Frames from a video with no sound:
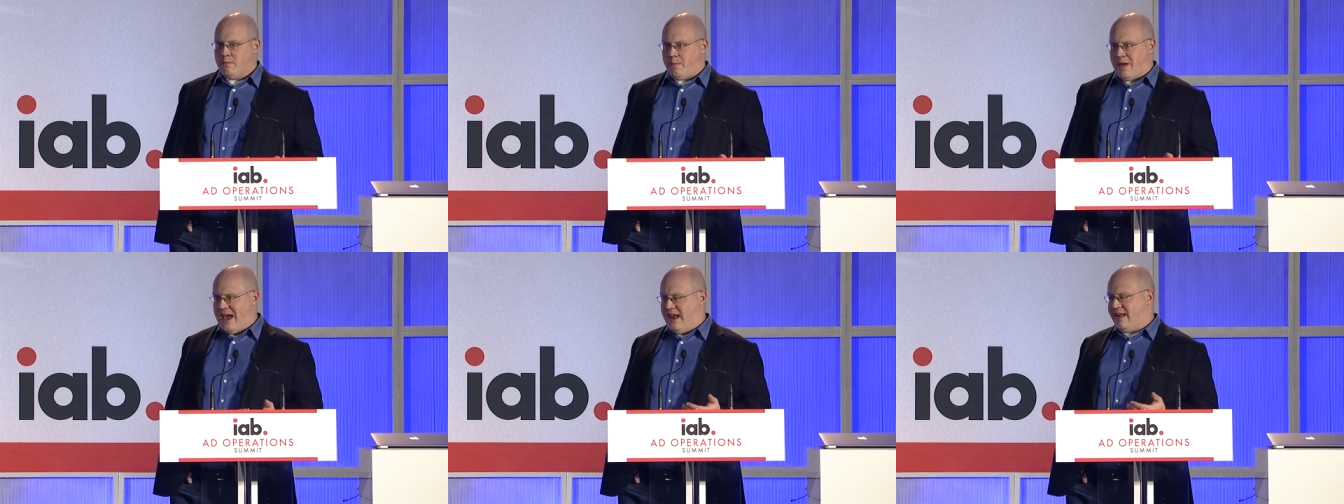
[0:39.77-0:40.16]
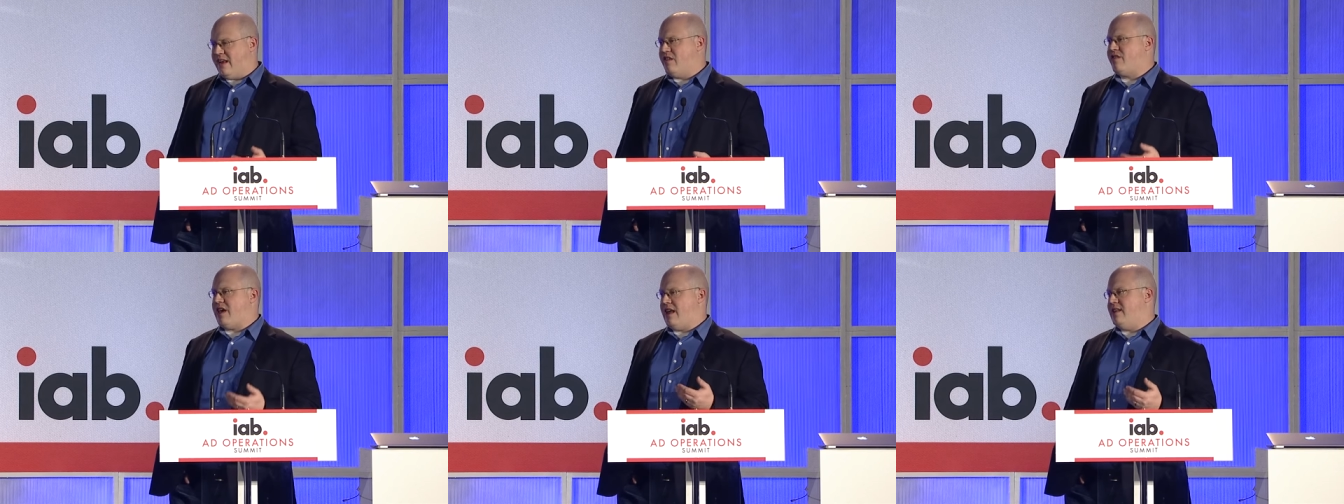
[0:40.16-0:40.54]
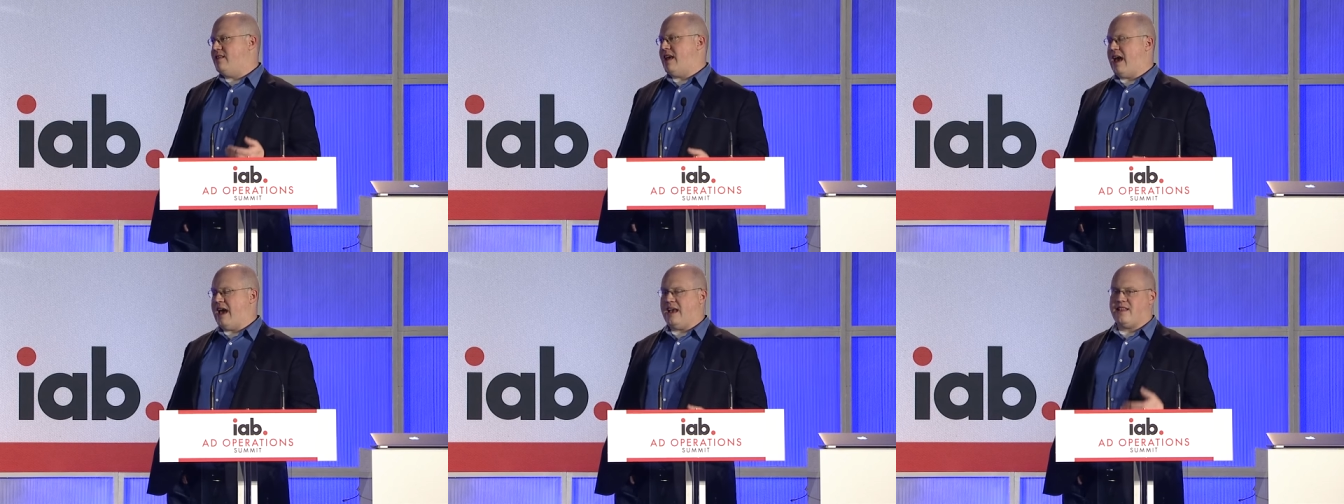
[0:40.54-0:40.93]
Pages can
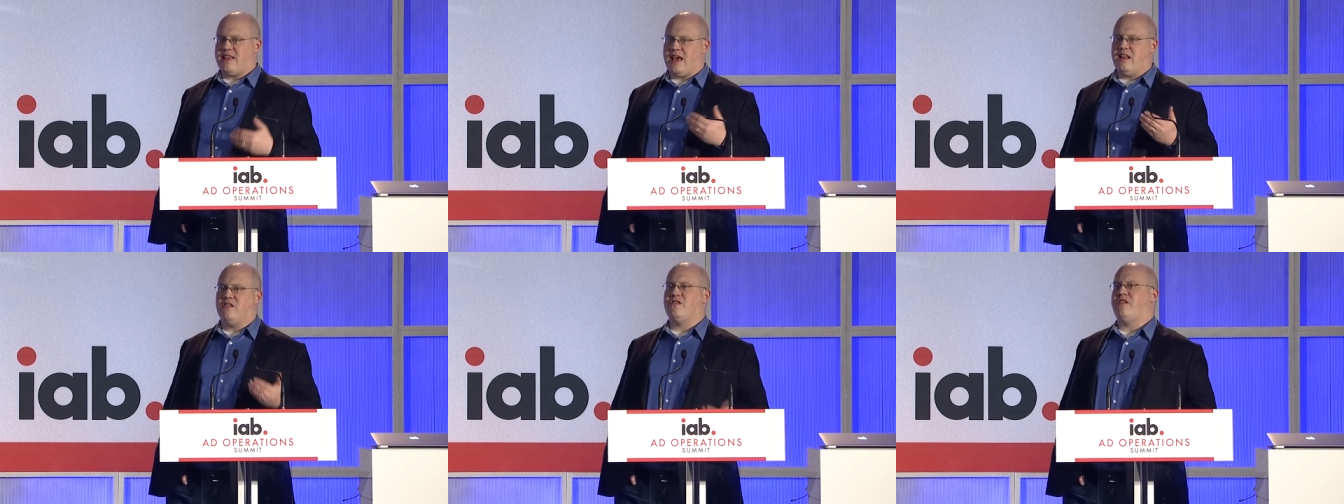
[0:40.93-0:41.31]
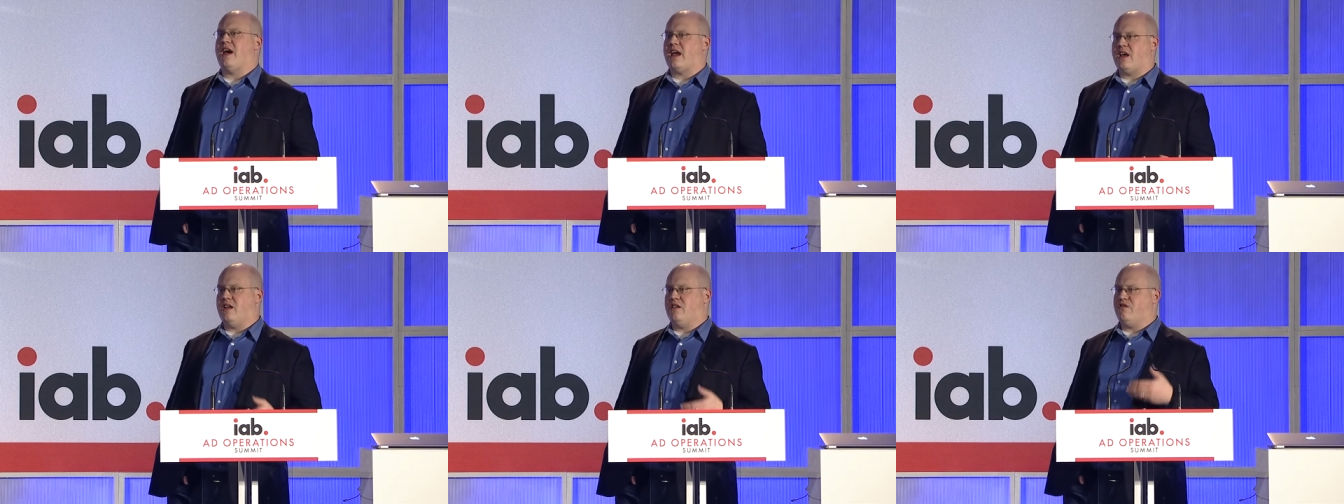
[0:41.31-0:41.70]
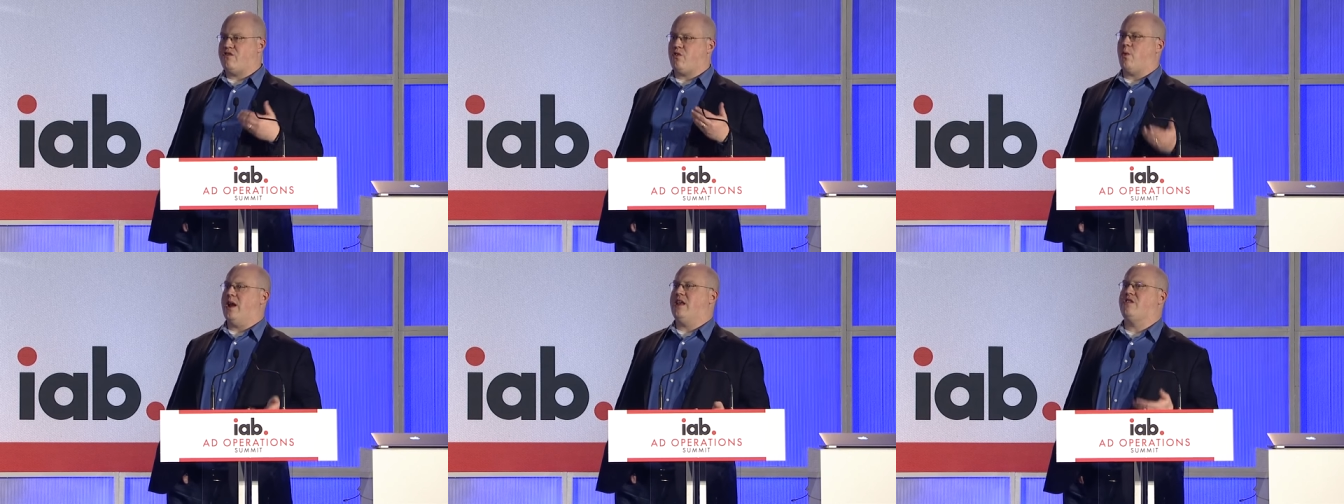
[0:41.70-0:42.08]
take 10 seconds,
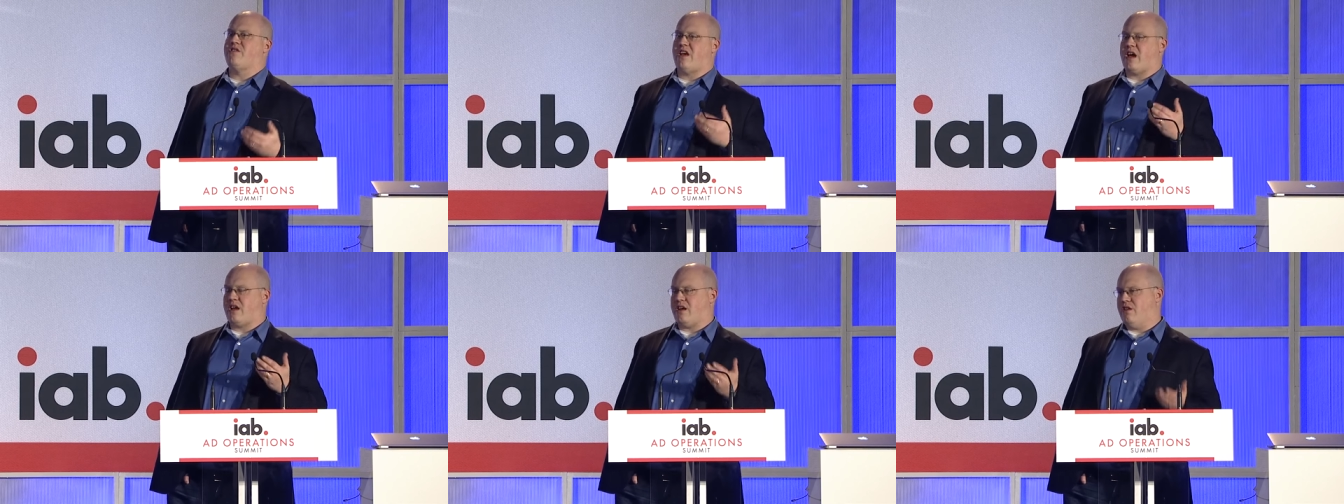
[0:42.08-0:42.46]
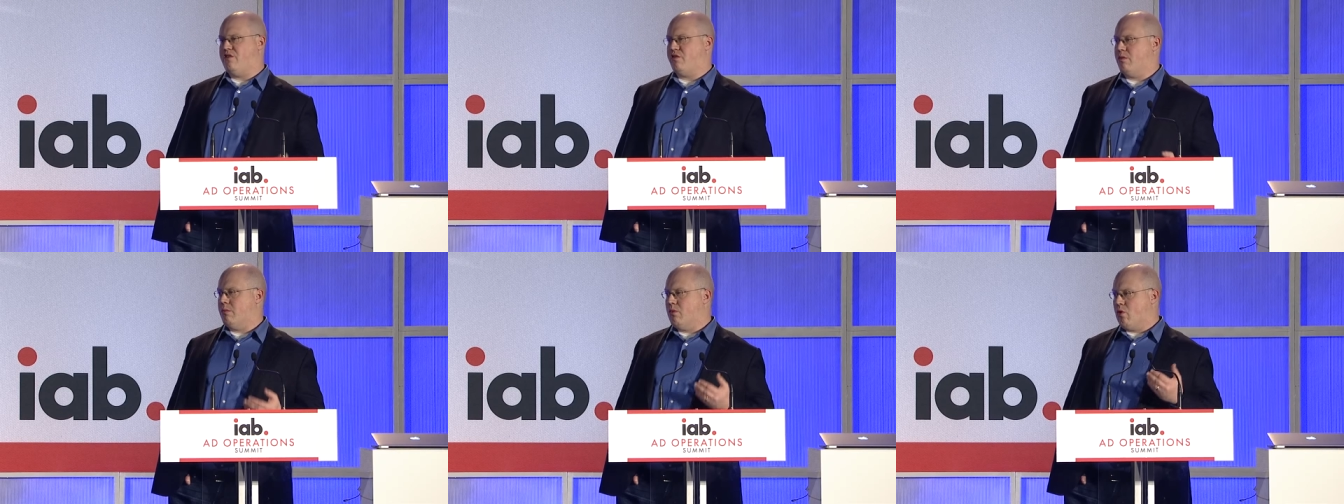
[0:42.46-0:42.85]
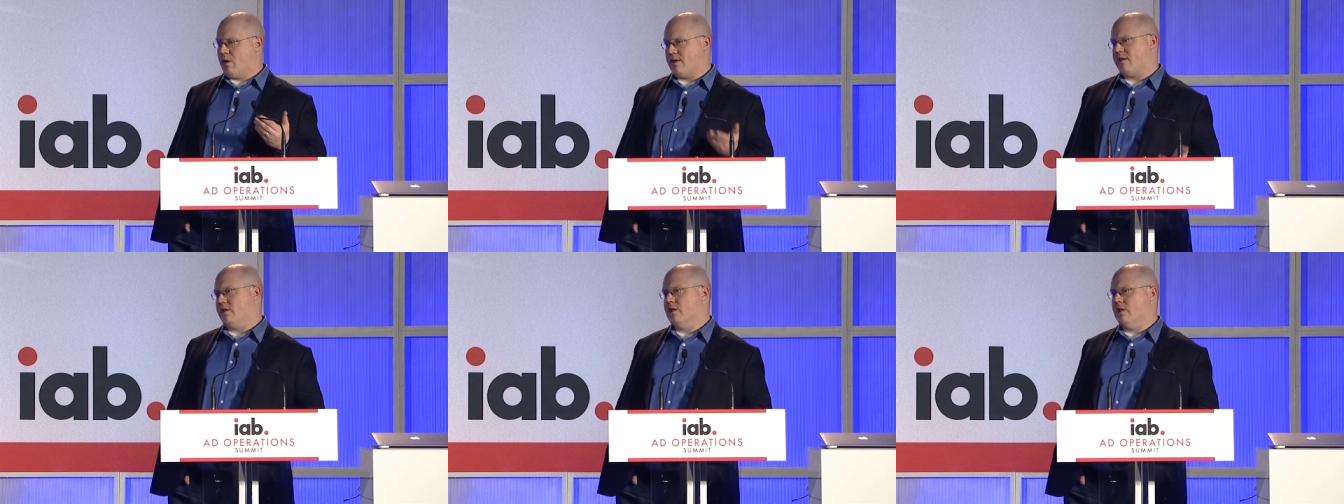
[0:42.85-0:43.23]
20 seconds, or
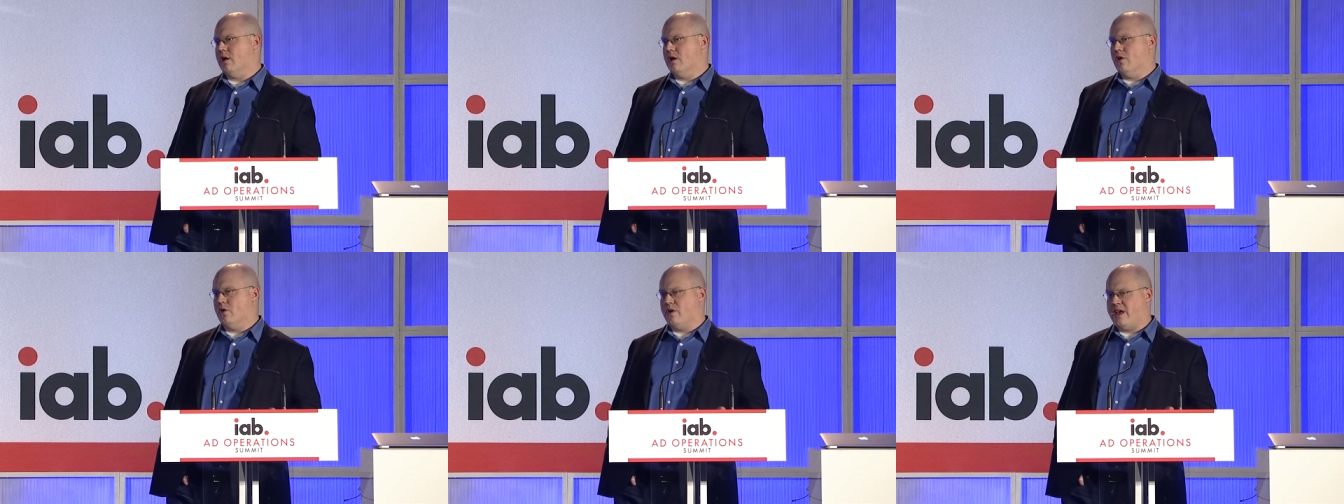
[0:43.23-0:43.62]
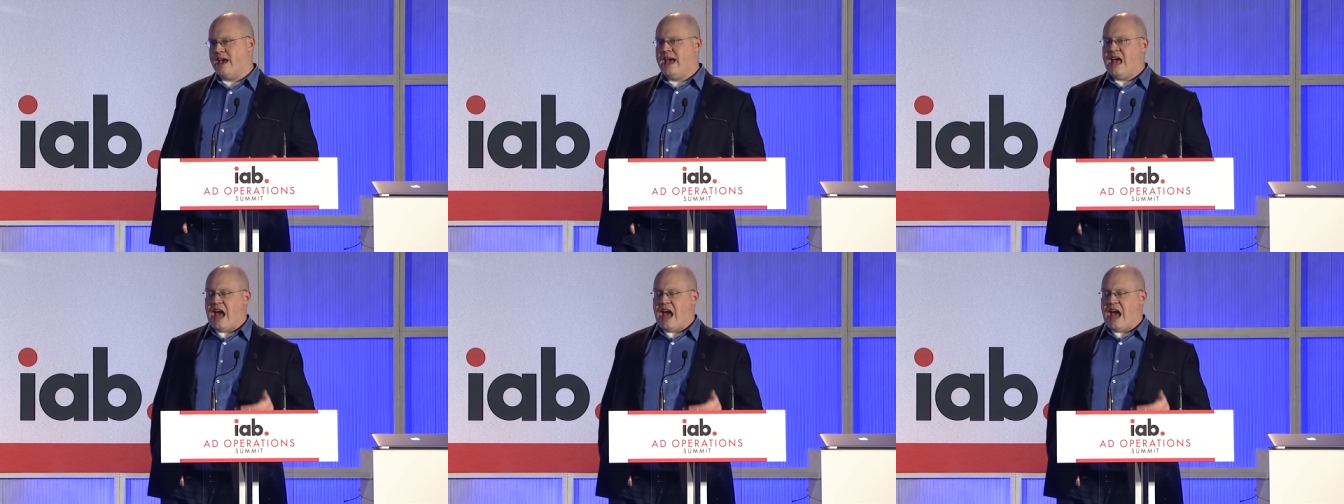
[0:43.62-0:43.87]
more to load.